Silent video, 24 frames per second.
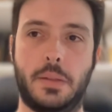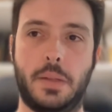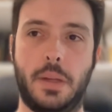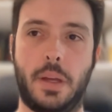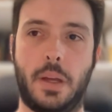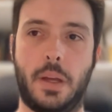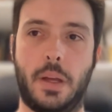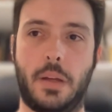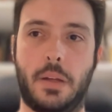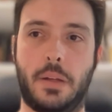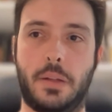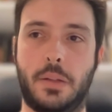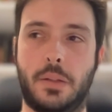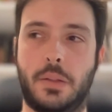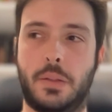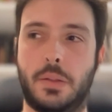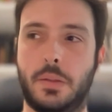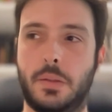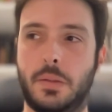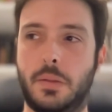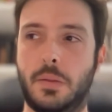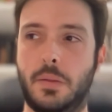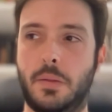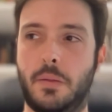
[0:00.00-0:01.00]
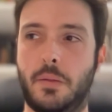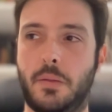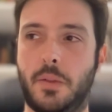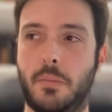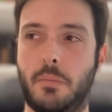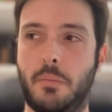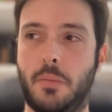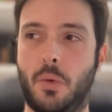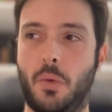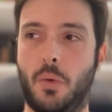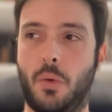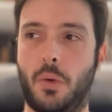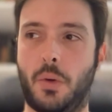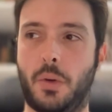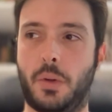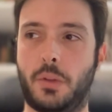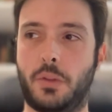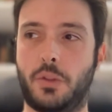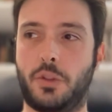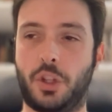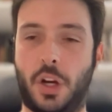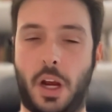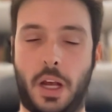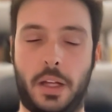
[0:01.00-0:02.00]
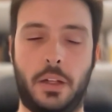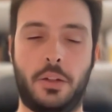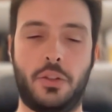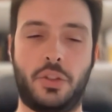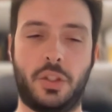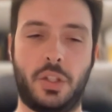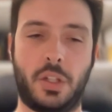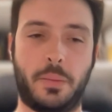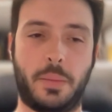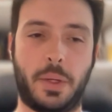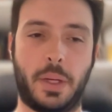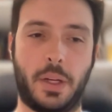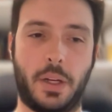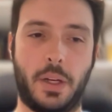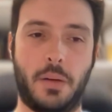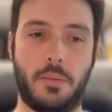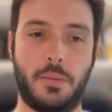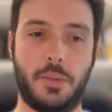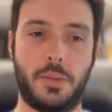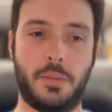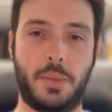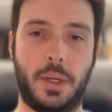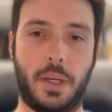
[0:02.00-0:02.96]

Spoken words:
And the more challenging it becomes,